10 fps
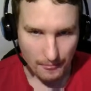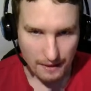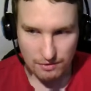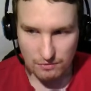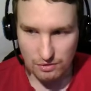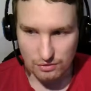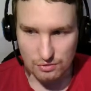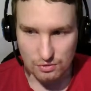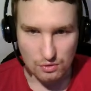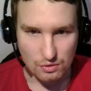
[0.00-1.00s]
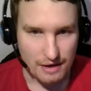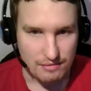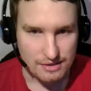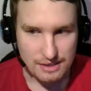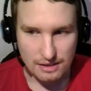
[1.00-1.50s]
if you want to solve
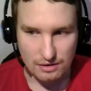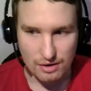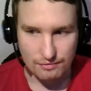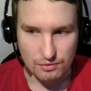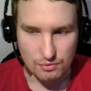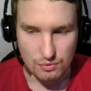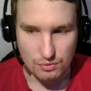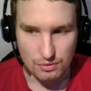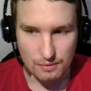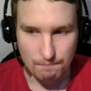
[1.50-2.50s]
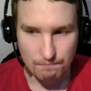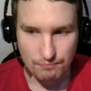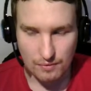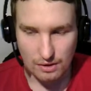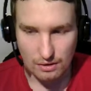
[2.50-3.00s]
everything, you have to
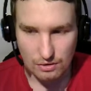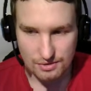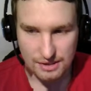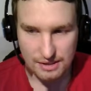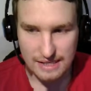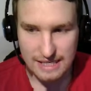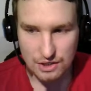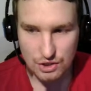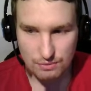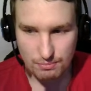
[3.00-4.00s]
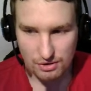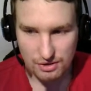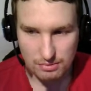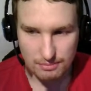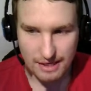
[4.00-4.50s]
consider each
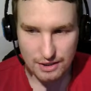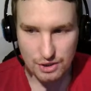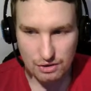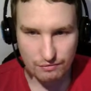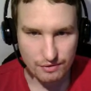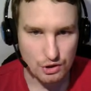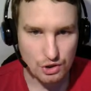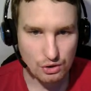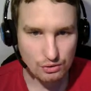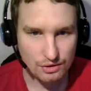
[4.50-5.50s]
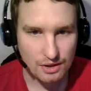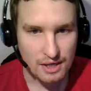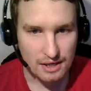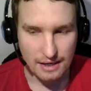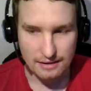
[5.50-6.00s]
possible matching of each node
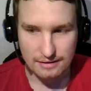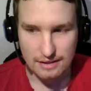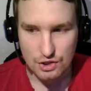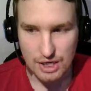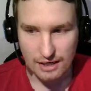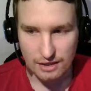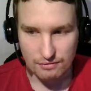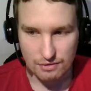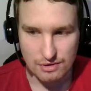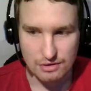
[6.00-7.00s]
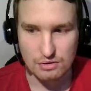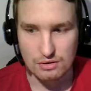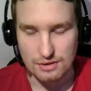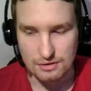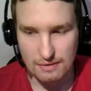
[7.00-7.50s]
and then check if the
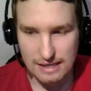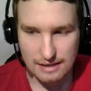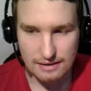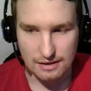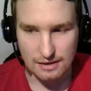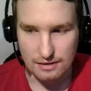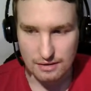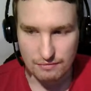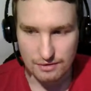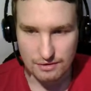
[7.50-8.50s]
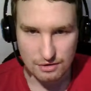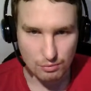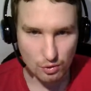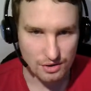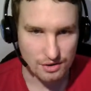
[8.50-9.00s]
result is valid and if it's the
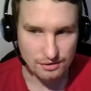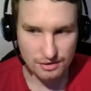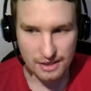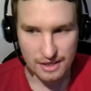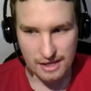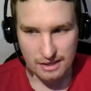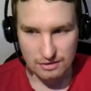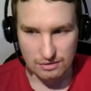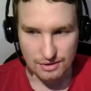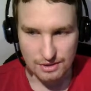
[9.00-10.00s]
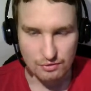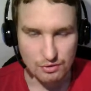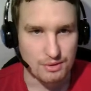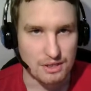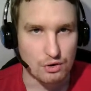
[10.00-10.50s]
smallest. So this
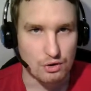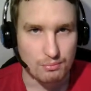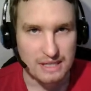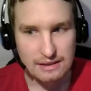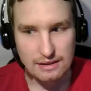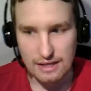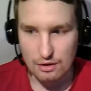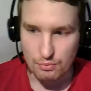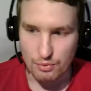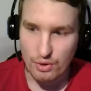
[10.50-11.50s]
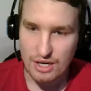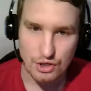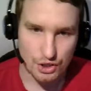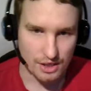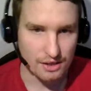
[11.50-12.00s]
would be a completely
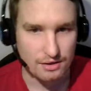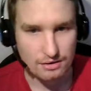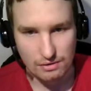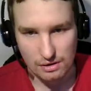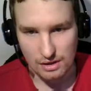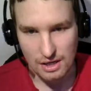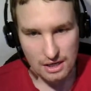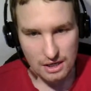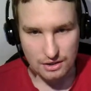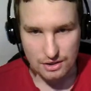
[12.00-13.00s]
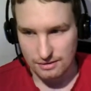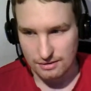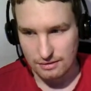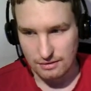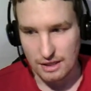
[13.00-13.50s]
enumeration, and this will just
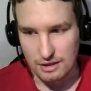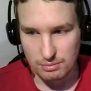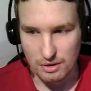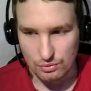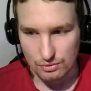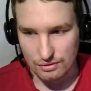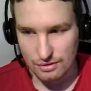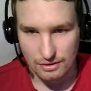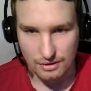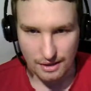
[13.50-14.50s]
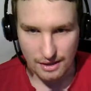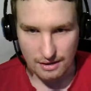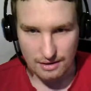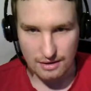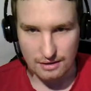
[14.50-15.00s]
explode,
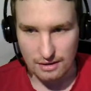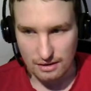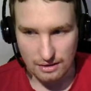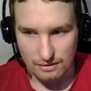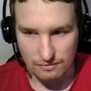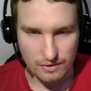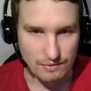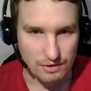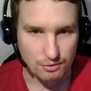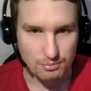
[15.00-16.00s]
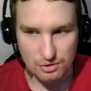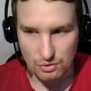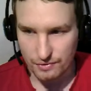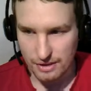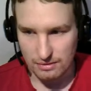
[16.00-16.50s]
and it will not be
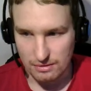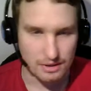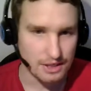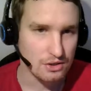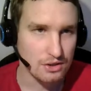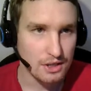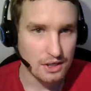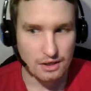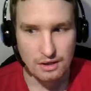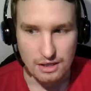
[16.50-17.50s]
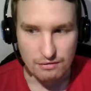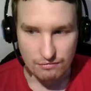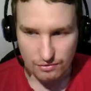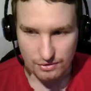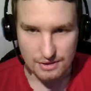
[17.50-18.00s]
solvable even
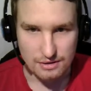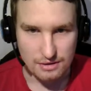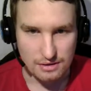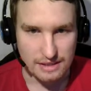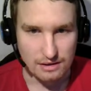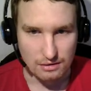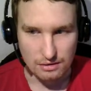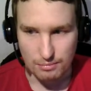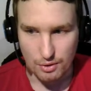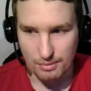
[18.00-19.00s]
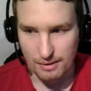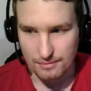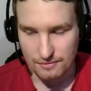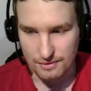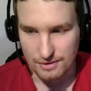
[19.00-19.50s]
for these little
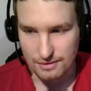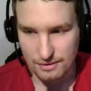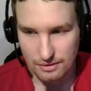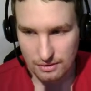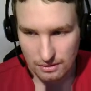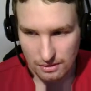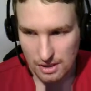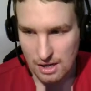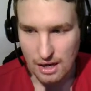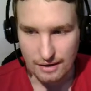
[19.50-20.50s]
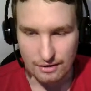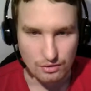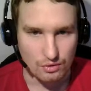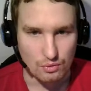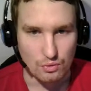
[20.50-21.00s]
problems with, I
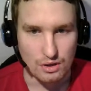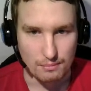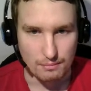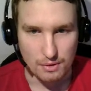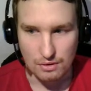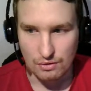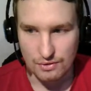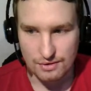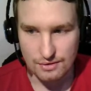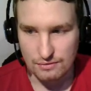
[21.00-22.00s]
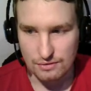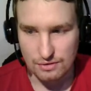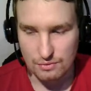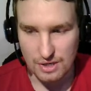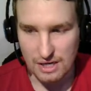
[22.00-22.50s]
don't know,
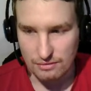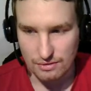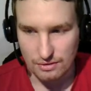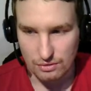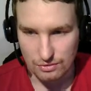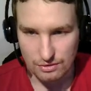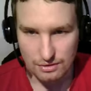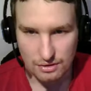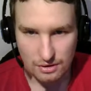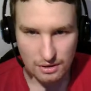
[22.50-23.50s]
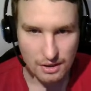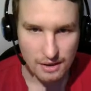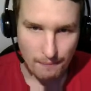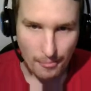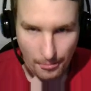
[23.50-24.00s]
300 nodes.
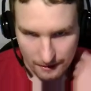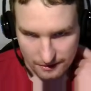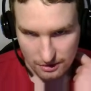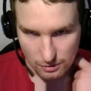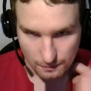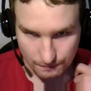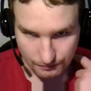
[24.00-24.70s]
So